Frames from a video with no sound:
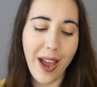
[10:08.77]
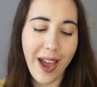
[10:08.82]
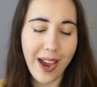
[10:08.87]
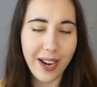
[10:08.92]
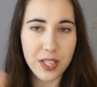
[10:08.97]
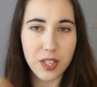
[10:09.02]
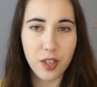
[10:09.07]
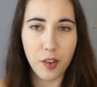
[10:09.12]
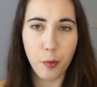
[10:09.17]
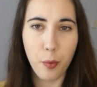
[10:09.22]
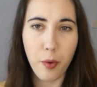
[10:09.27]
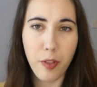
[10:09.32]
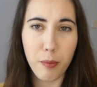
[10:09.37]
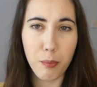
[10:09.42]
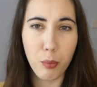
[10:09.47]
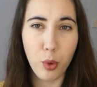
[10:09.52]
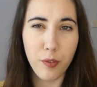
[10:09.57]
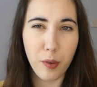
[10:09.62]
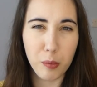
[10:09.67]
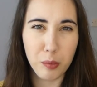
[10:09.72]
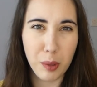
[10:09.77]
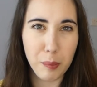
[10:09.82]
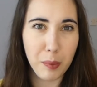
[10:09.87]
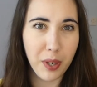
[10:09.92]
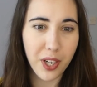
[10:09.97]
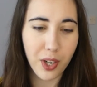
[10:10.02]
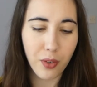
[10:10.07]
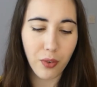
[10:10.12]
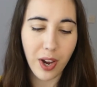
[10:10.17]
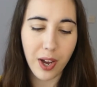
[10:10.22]
active with moving my
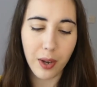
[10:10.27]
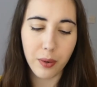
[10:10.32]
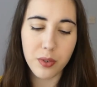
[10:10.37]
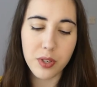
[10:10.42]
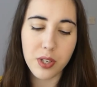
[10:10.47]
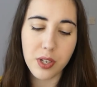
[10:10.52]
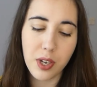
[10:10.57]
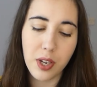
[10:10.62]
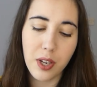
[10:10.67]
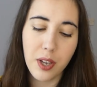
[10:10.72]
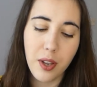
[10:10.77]
money around.